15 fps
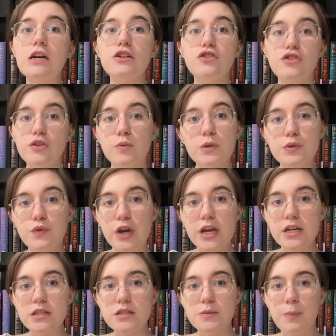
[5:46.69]
she was
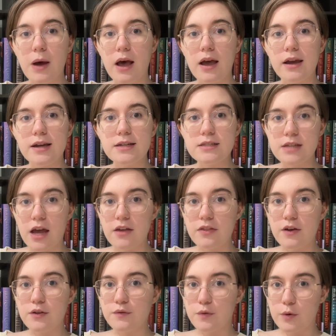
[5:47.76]
raised by death
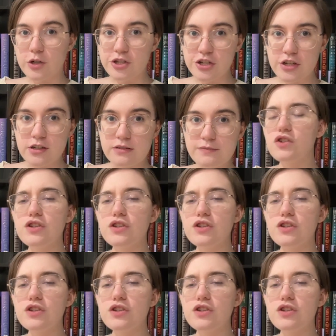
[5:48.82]
and fortune.